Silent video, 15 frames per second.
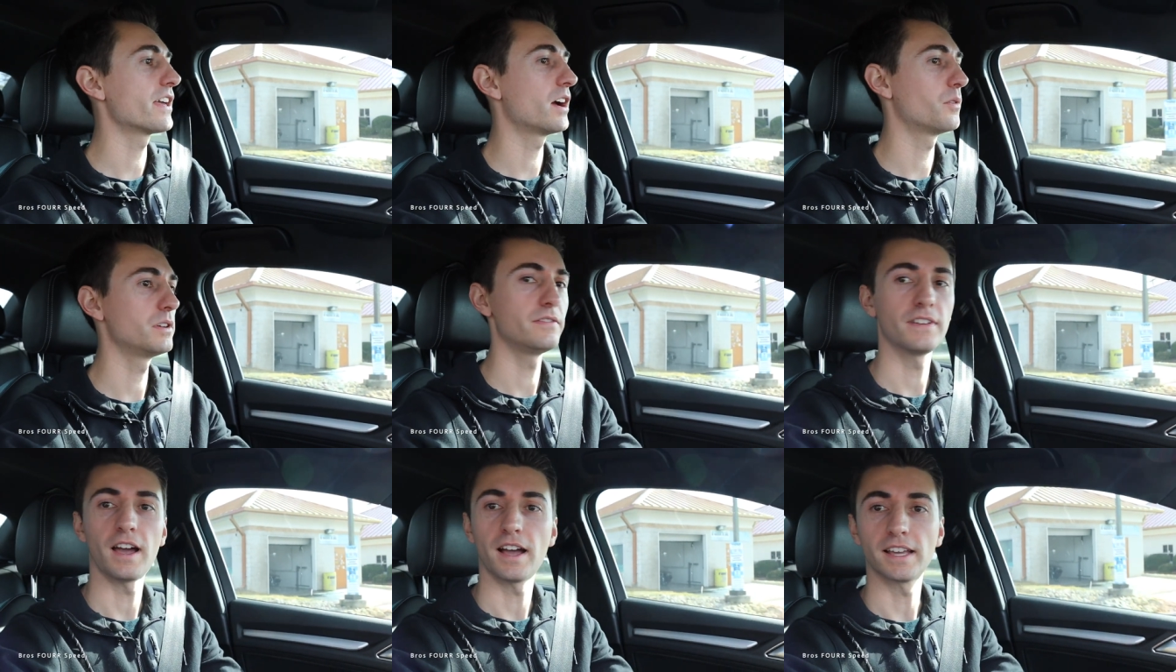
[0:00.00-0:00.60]
that
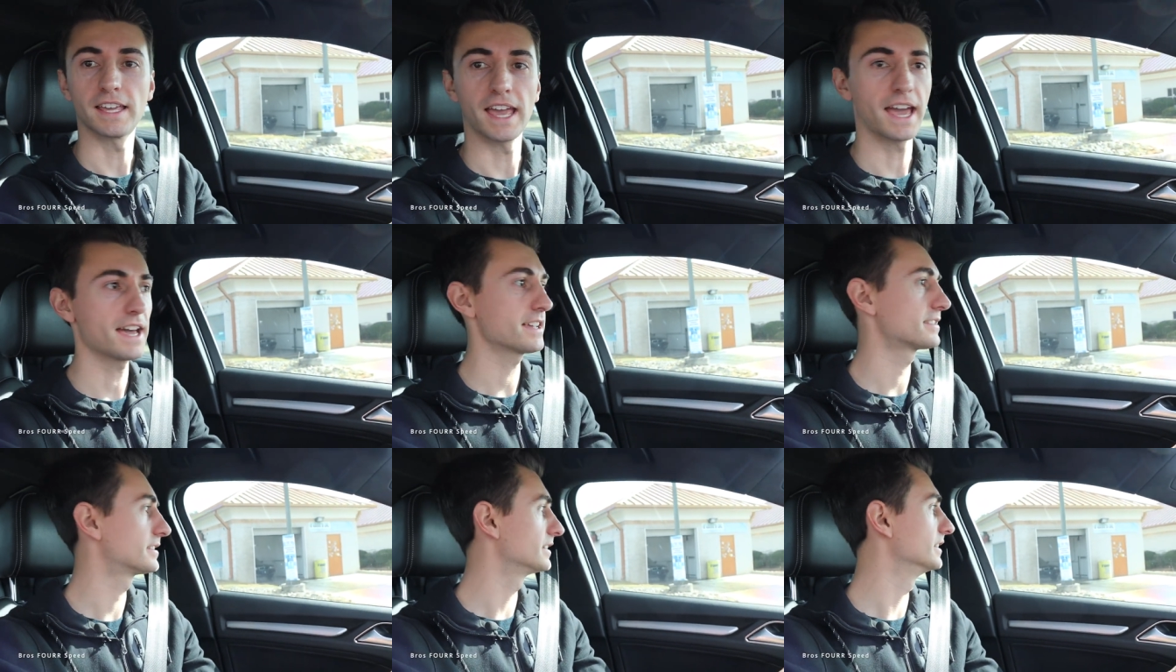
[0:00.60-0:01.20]
we've got
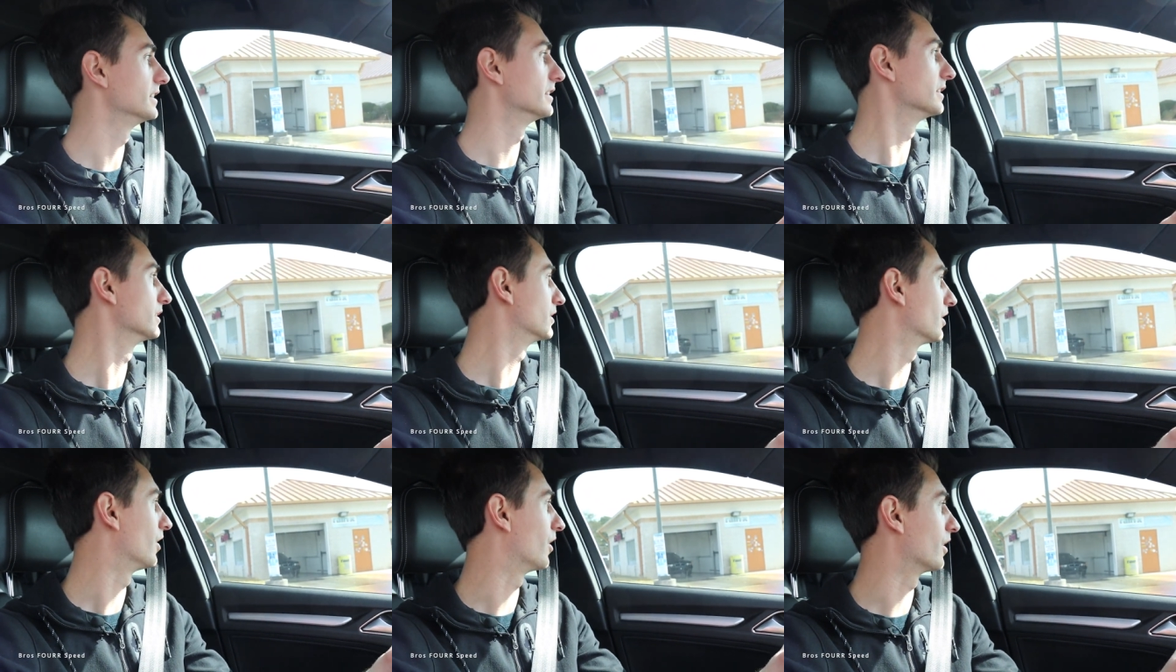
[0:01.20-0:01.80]
gas in the
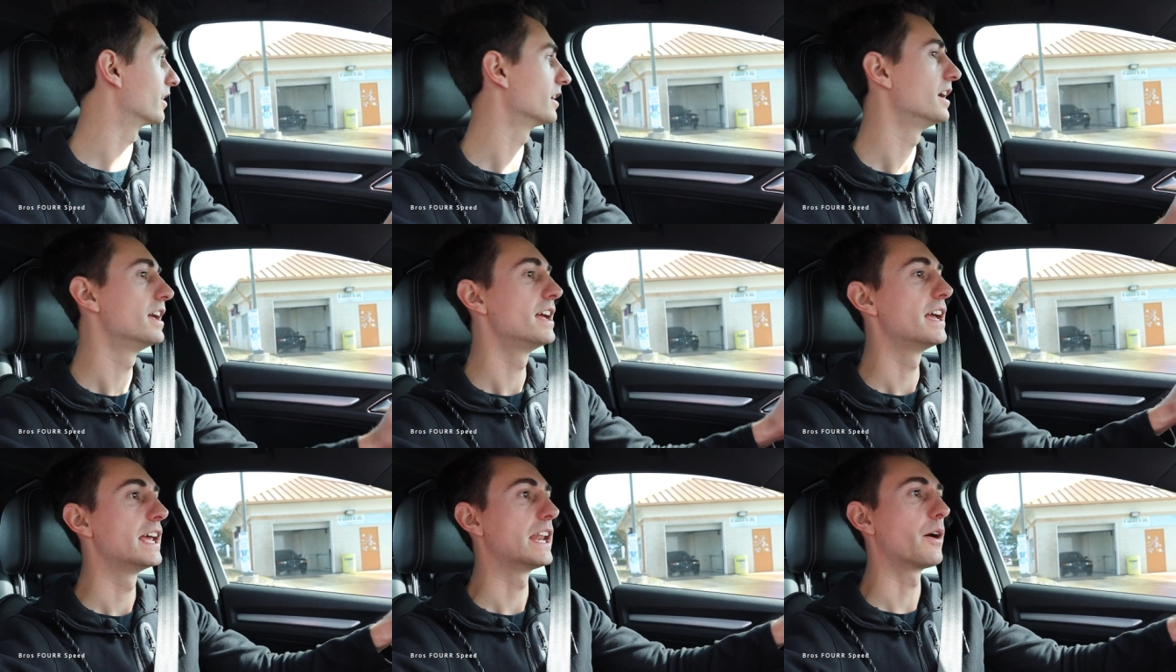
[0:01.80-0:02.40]
car.
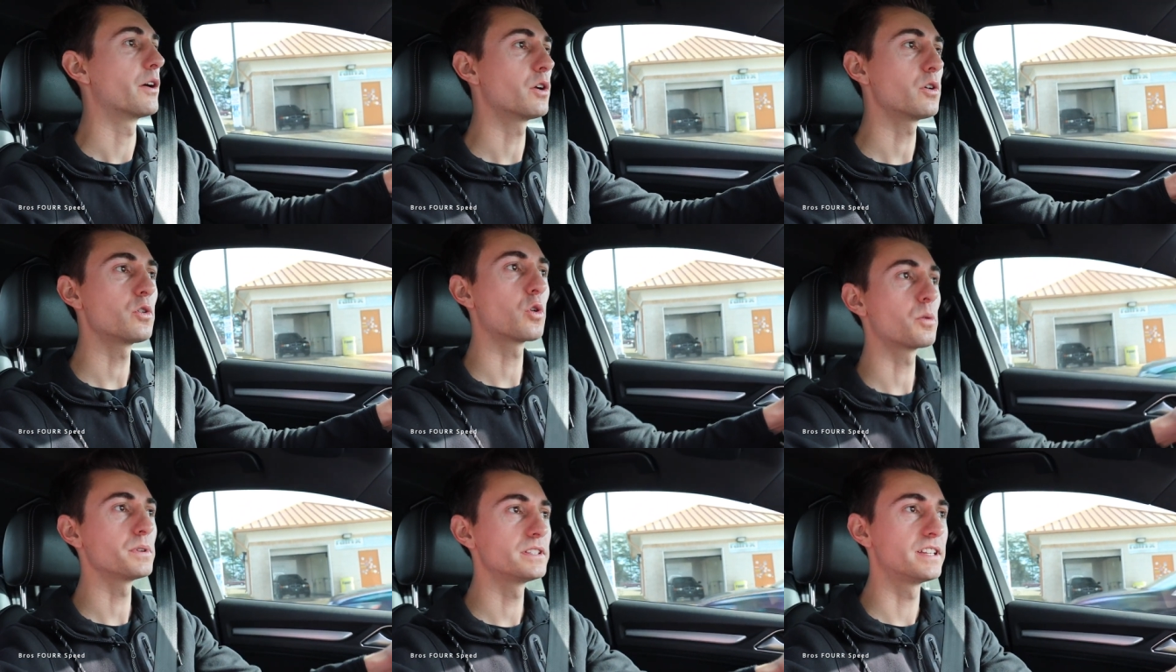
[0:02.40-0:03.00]
Now I don't
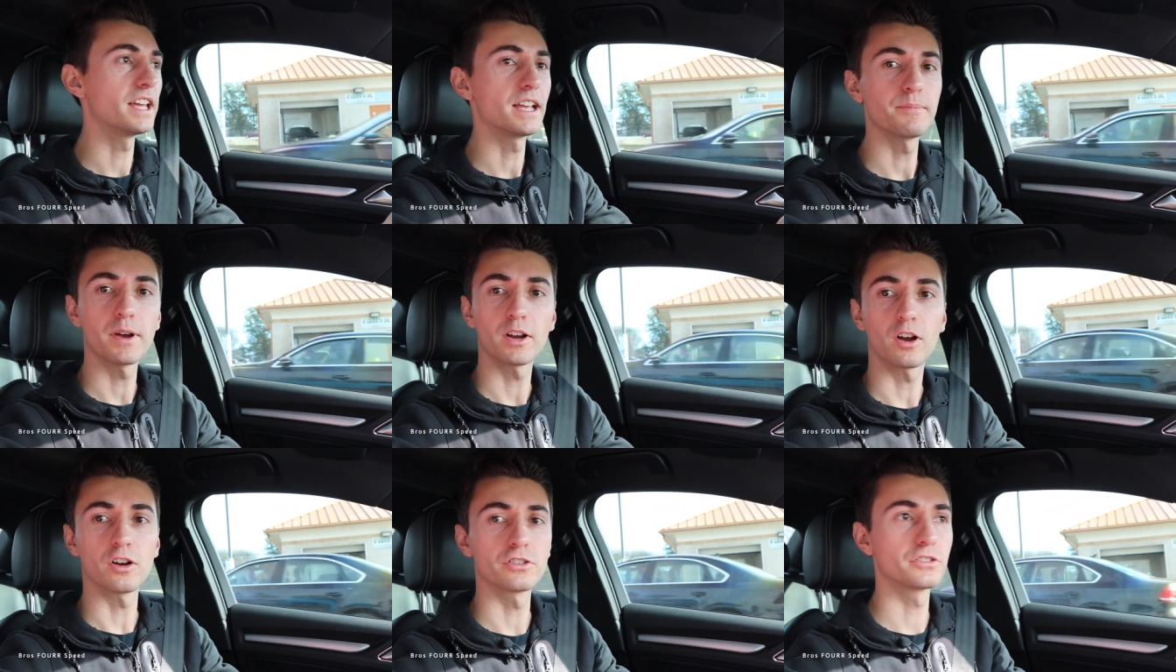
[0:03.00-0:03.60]
normally take my
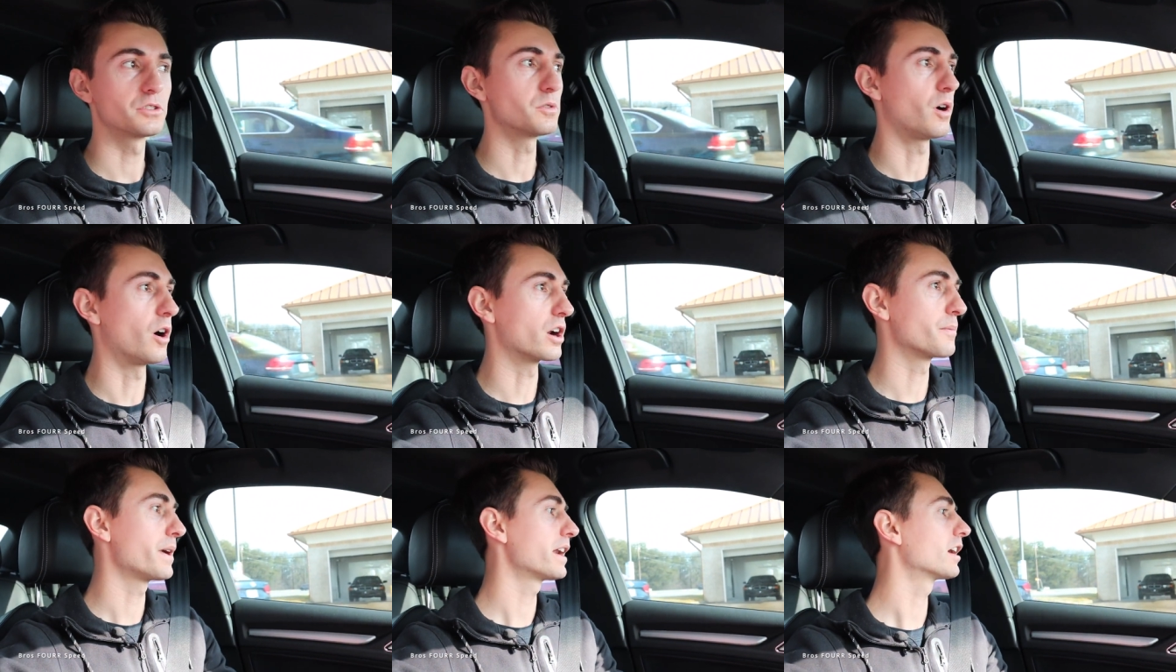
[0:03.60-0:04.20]
cars through
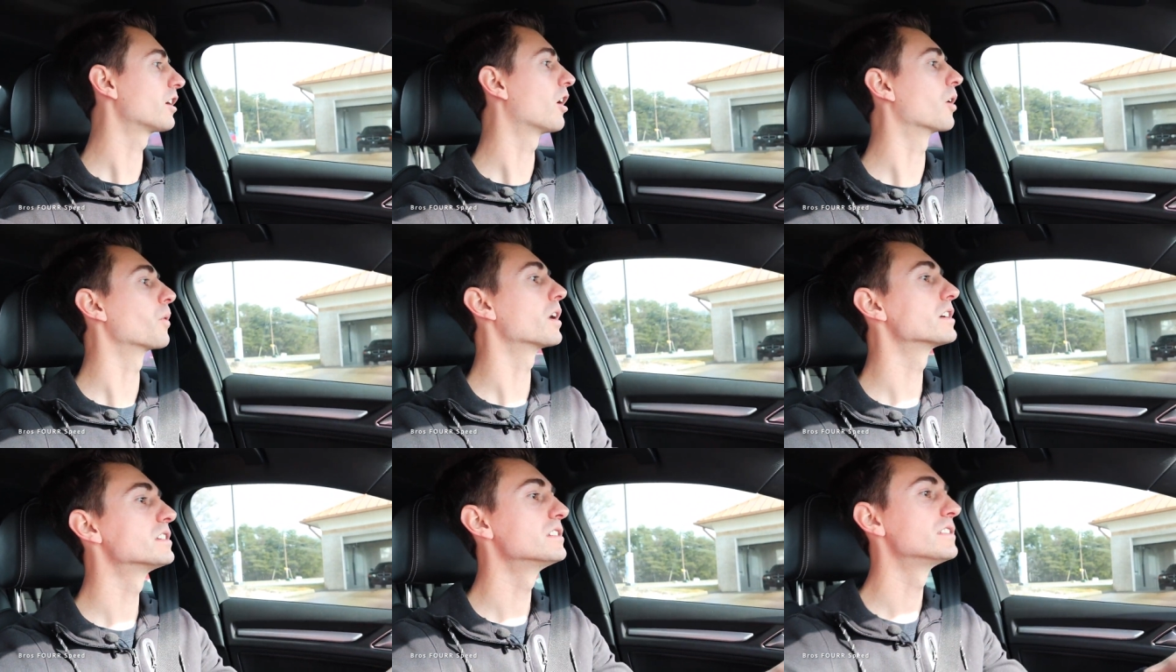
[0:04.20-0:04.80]
automatic car
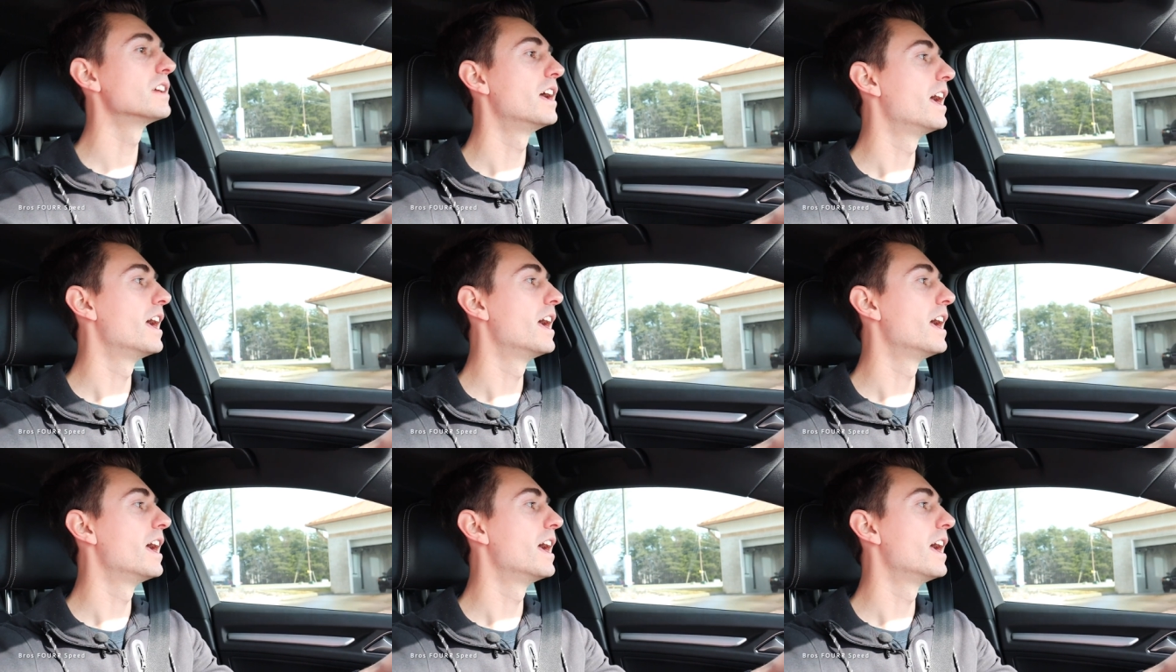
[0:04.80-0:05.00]
washes.